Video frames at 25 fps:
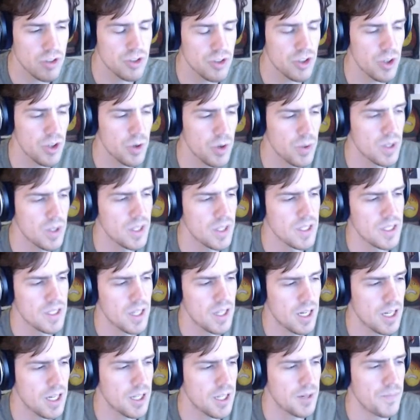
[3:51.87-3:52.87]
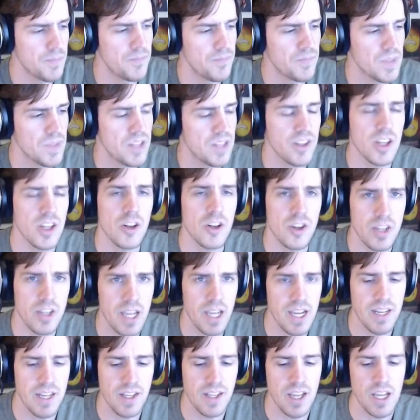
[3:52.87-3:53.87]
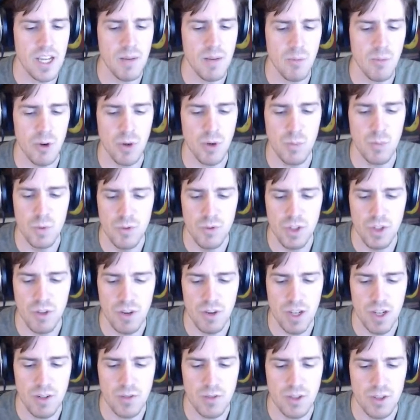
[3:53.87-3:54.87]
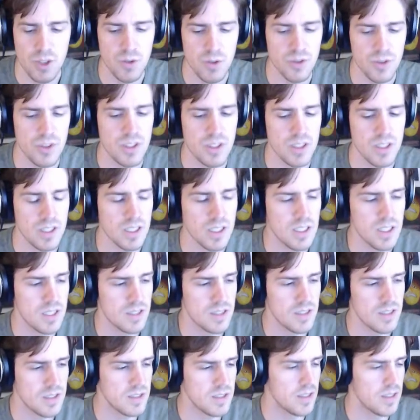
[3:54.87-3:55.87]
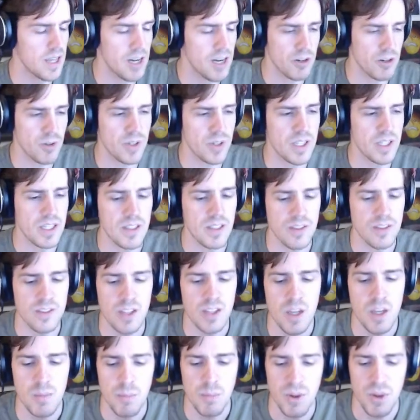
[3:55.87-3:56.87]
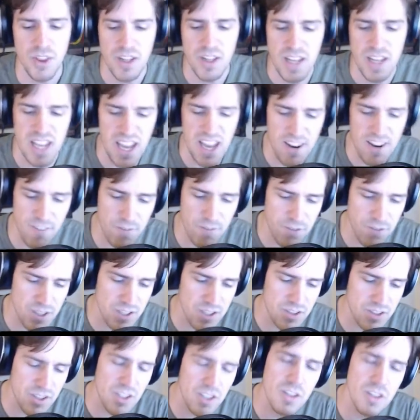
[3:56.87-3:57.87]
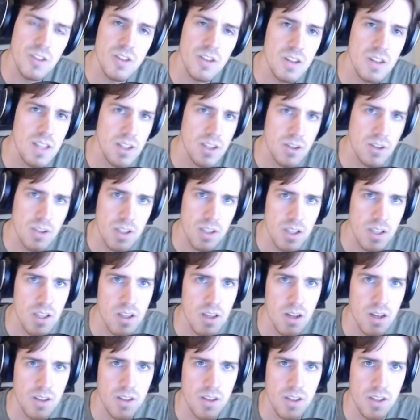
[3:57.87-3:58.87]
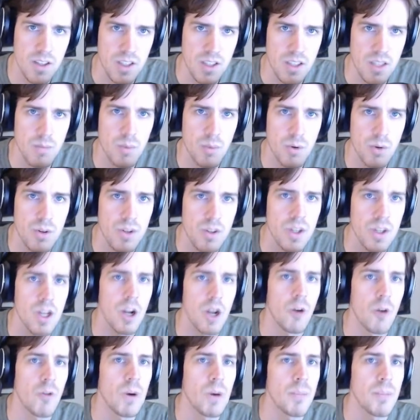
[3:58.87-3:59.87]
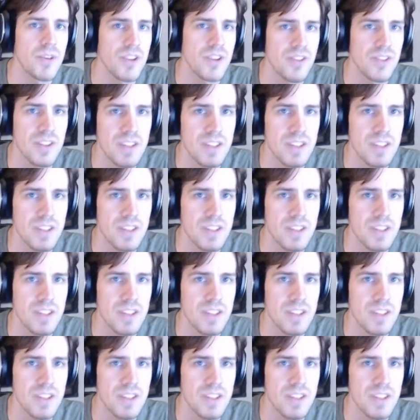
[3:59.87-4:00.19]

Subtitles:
So it's like an arcade game where you're moving around using the arrow keys, but then every single letter key on the keyboard represents